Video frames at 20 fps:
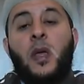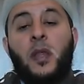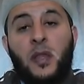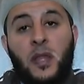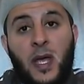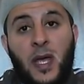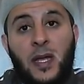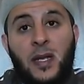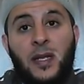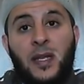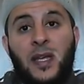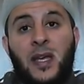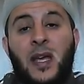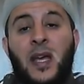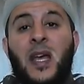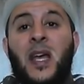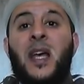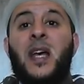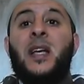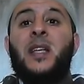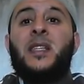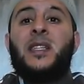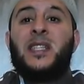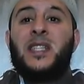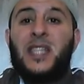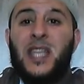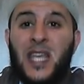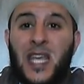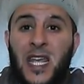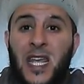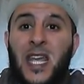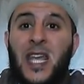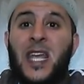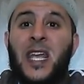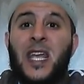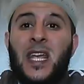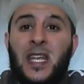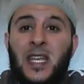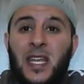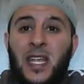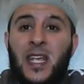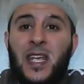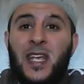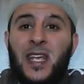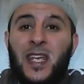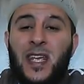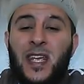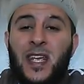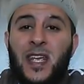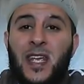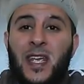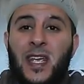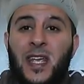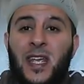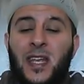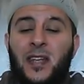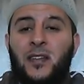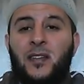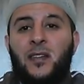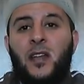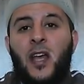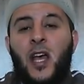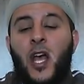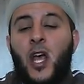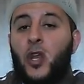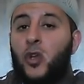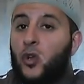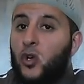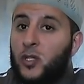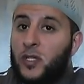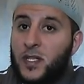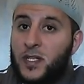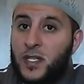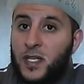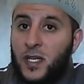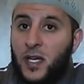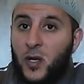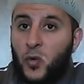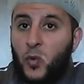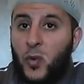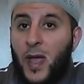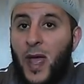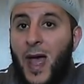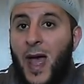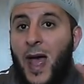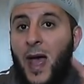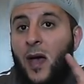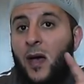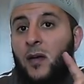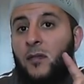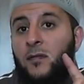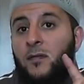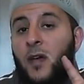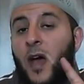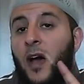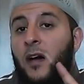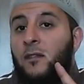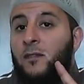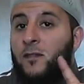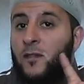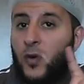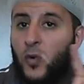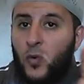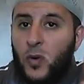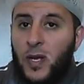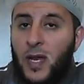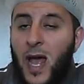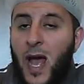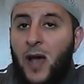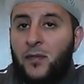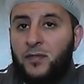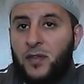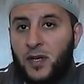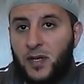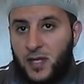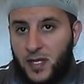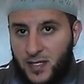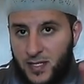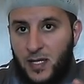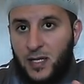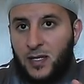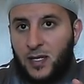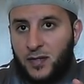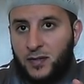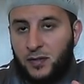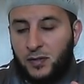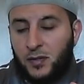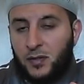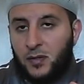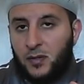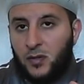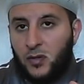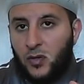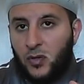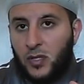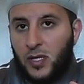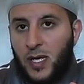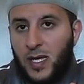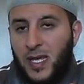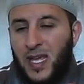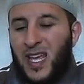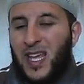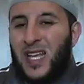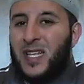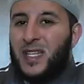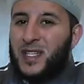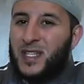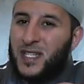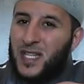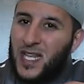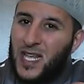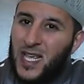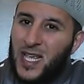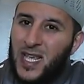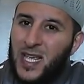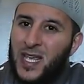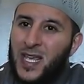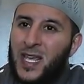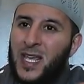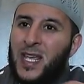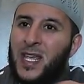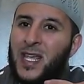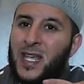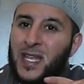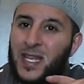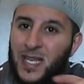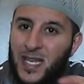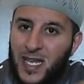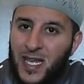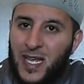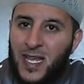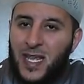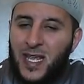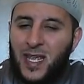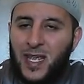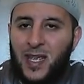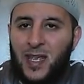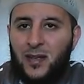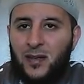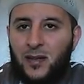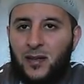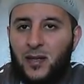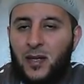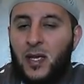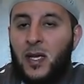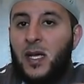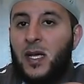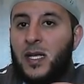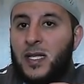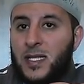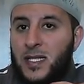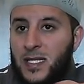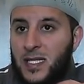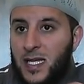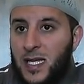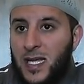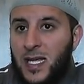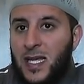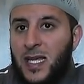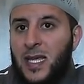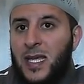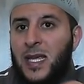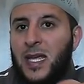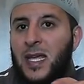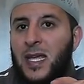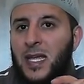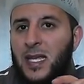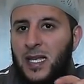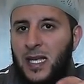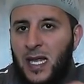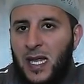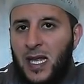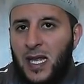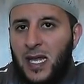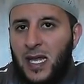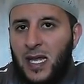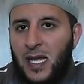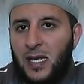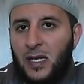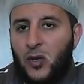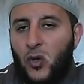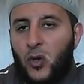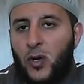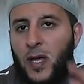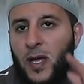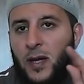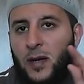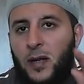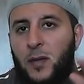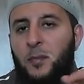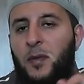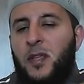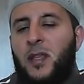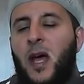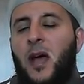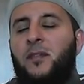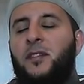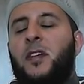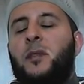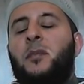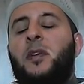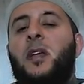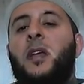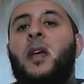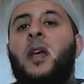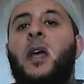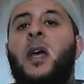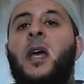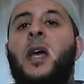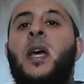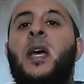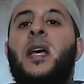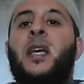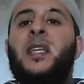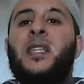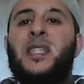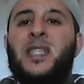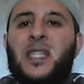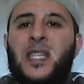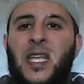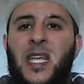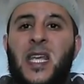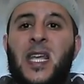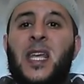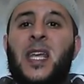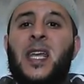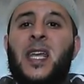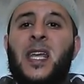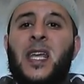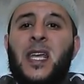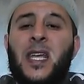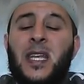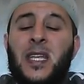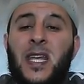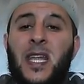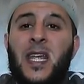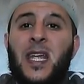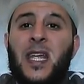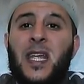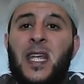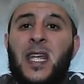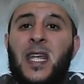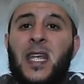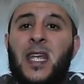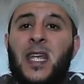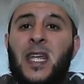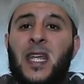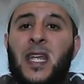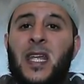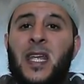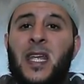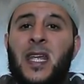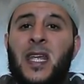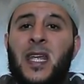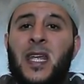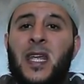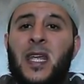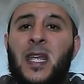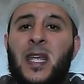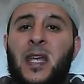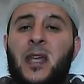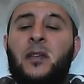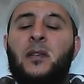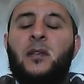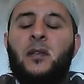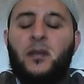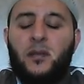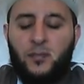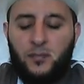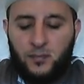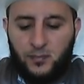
Then sinin. Notice here we have a vowel after the sin letter. Okay? Sinin. Sinin. Okay, repeat after me. Sinin.